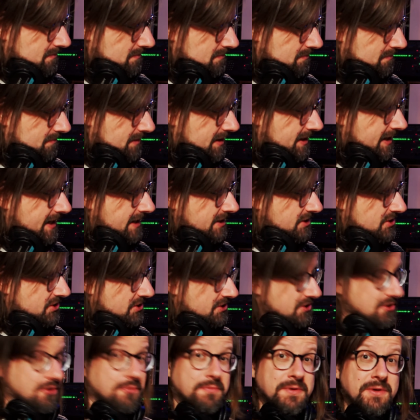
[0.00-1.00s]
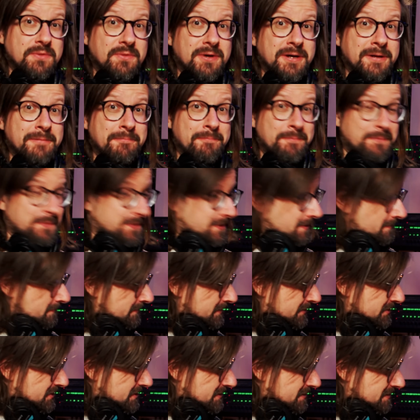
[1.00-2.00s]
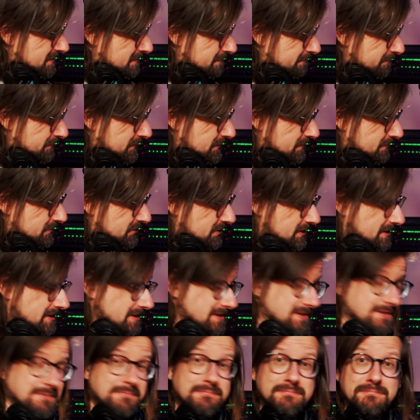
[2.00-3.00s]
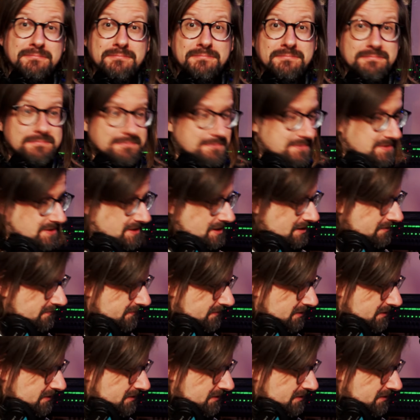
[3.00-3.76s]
my ancient OP1 that just shut itself